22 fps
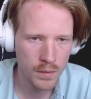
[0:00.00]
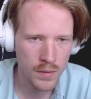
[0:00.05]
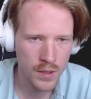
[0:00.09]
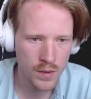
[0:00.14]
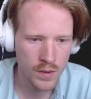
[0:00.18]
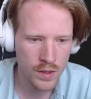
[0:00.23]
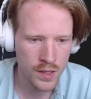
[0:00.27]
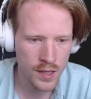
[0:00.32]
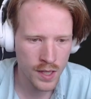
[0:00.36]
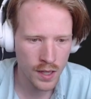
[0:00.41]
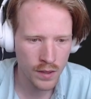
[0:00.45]

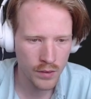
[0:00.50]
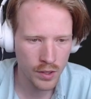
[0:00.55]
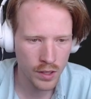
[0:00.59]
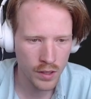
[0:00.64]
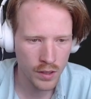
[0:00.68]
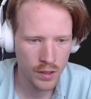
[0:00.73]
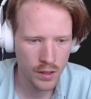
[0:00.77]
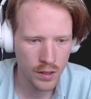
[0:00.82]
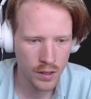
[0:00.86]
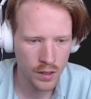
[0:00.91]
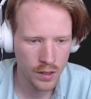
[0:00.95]
So it's kind of
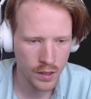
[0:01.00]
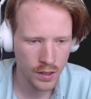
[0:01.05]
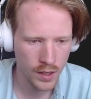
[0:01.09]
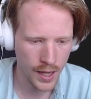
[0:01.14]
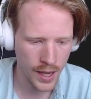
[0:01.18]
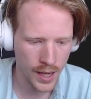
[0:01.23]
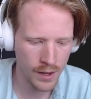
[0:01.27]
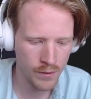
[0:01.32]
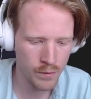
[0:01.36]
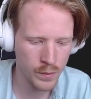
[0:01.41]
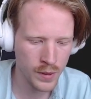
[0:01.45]
a...
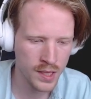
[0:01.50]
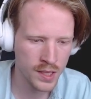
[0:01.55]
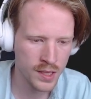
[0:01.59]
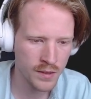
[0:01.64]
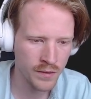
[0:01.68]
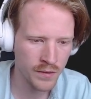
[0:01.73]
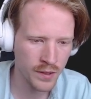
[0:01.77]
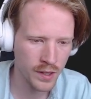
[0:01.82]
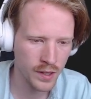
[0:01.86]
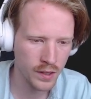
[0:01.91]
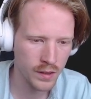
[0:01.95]
I have
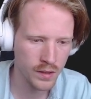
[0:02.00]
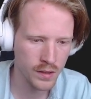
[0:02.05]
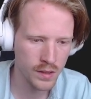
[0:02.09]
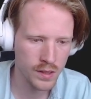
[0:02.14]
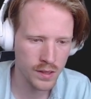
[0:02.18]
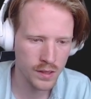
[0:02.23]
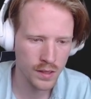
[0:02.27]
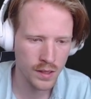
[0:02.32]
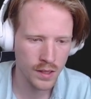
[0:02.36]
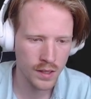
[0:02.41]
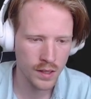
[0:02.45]
mixed
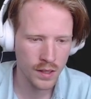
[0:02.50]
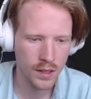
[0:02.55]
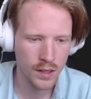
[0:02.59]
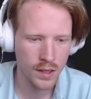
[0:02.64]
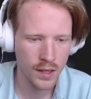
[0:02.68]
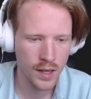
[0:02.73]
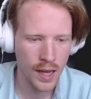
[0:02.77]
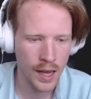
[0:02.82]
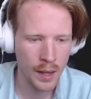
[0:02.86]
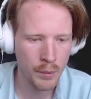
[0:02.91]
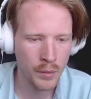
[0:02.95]
feels.
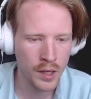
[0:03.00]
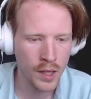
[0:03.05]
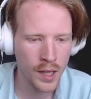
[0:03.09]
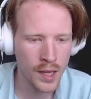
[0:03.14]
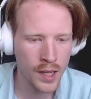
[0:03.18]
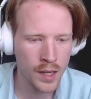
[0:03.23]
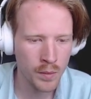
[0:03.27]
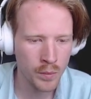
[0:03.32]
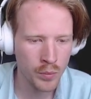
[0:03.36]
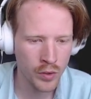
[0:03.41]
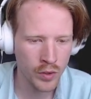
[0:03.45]
I'm
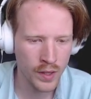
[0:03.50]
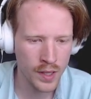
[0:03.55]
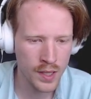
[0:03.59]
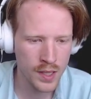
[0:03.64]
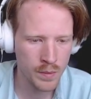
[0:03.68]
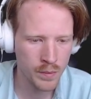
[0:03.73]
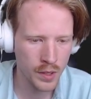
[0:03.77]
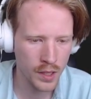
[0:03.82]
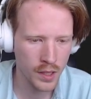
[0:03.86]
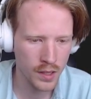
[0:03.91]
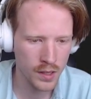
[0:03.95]
glad it
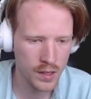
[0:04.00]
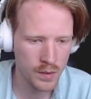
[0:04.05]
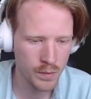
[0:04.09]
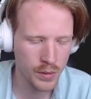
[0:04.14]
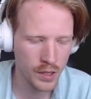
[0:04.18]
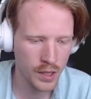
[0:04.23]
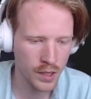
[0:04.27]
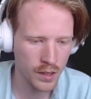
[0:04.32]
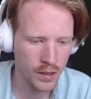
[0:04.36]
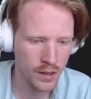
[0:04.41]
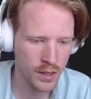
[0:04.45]
prevents bugs,
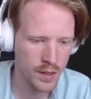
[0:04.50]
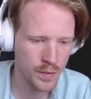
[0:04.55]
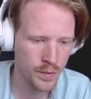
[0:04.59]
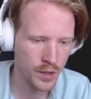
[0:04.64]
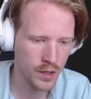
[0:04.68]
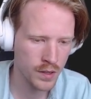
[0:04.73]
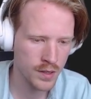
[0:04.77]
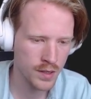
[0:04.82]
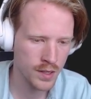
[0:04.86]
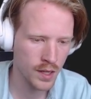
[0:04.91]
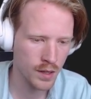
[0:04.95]
but this
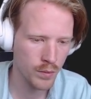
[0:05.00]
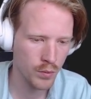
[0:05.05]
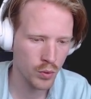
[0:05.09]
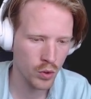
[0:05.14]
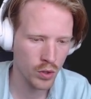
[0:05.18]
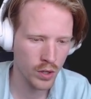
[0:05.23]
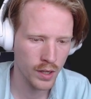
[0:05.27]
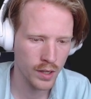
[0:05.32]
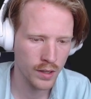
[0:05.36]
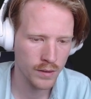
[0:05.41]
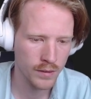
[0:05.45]
part's kind of
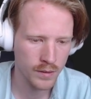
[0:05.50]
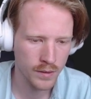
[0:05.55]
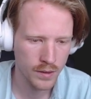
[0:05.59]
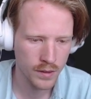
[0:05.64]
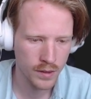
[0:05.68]
boring.